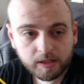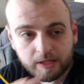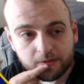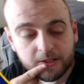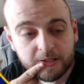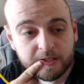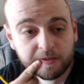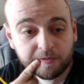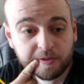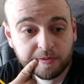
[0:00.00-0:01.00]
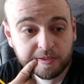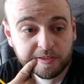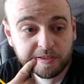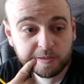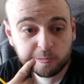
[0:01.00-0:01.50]
David is the favorite
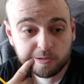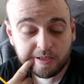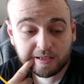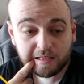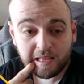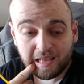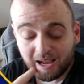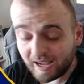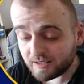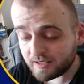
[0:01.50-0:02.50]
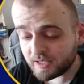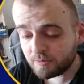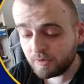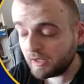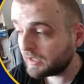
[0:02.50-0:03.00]
here to start at
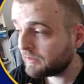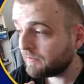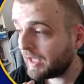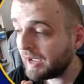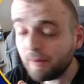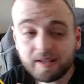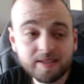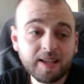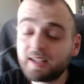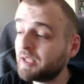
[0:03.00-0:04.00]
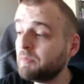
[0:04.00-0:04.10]
6 million. I might start him